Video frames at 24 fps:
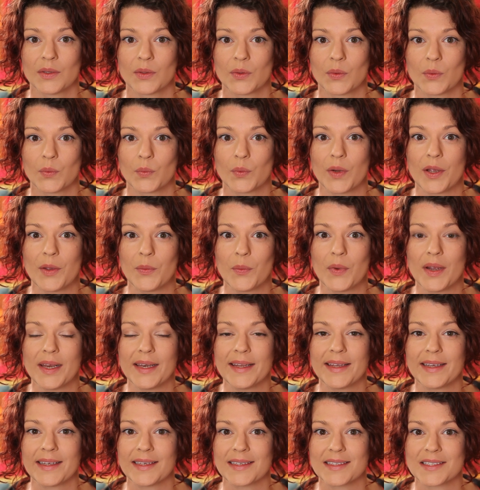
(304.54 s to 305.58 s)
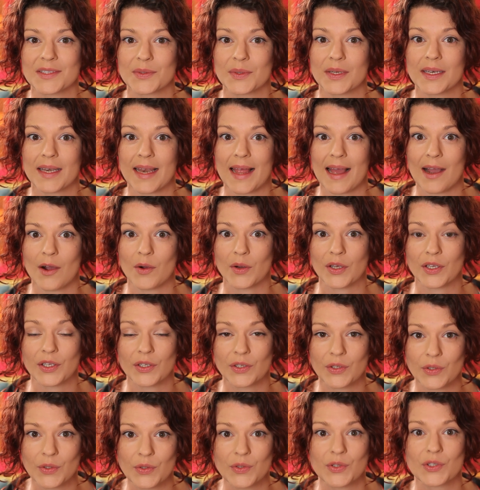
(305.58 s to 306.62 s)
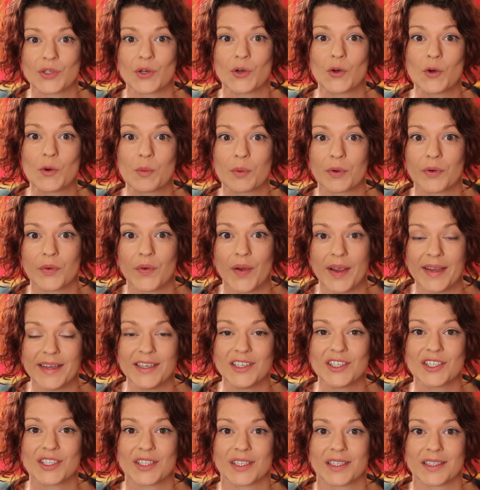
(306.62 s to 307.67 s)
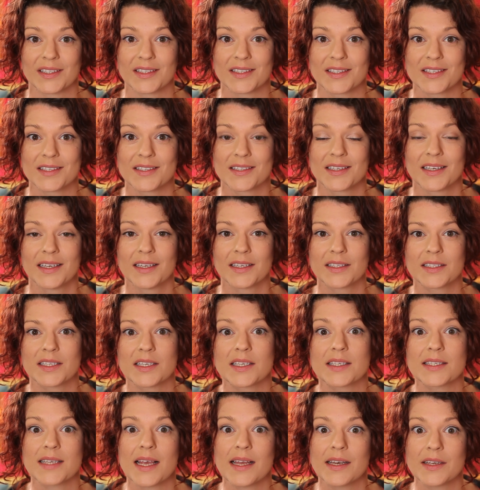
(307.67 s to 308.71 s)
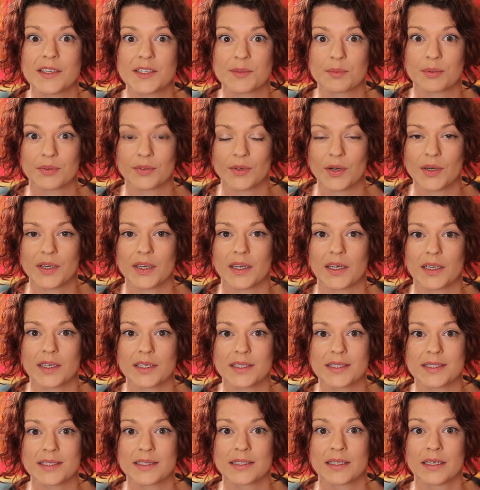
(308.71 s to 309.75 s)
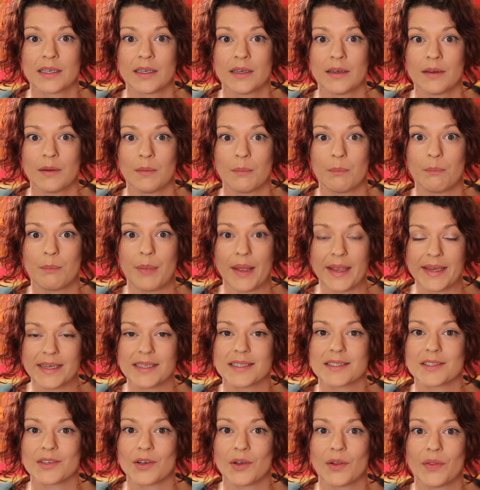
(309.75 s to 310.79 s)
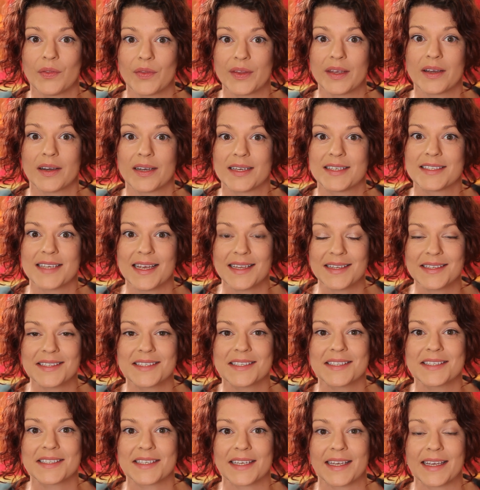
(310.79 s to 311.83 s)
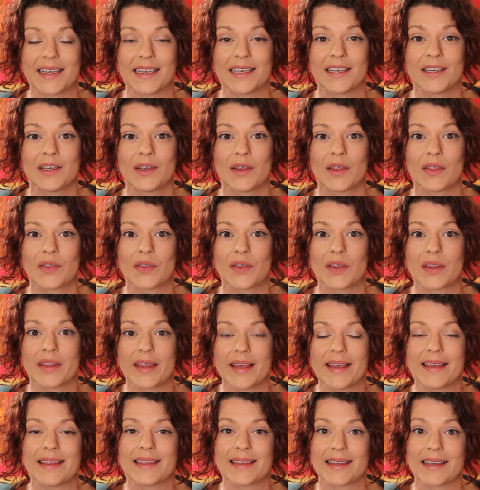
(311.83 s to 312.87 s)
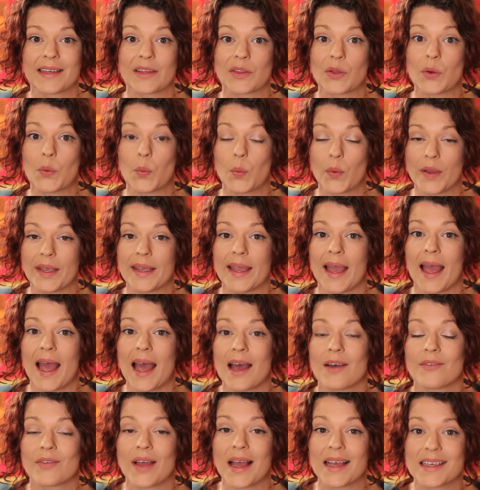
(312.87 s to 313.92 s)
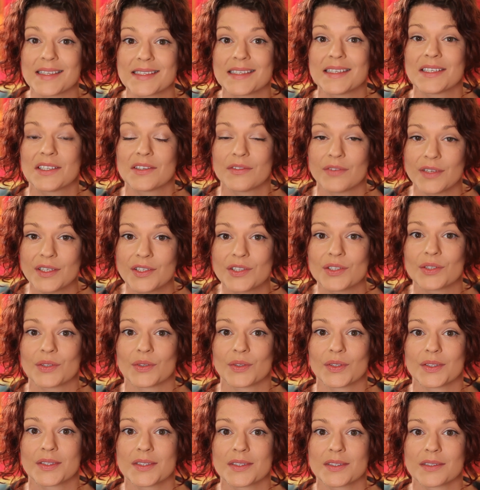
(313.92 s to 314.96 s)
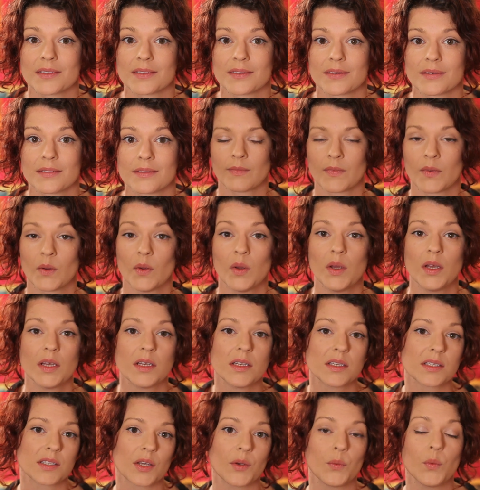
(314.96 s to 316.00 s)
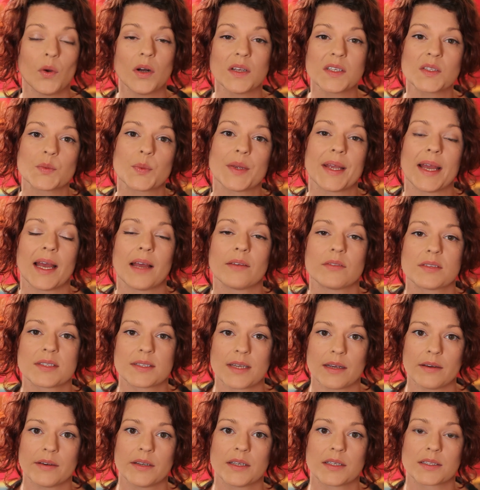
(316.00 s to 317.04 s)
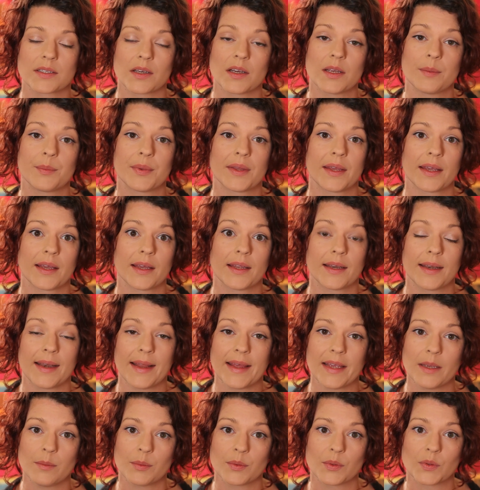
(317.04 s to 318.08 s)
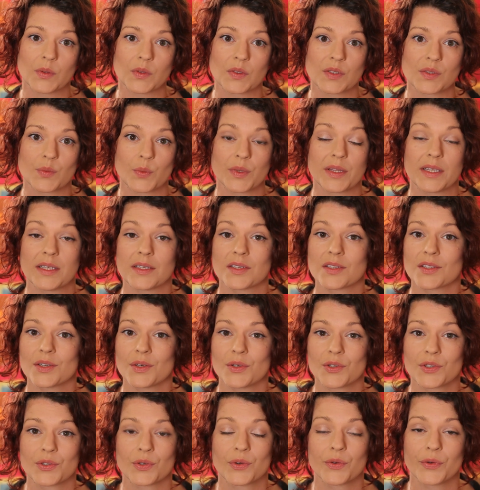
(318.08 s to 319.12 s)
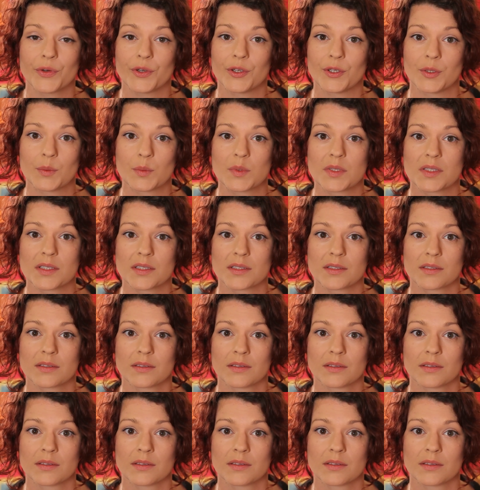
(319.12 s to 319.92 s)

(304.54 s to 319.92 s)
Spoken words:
we're willing to allow huge corporations to sell us products based on the identity that they think that we have as individuals. So whilst we have stereotyping and labels within social groups,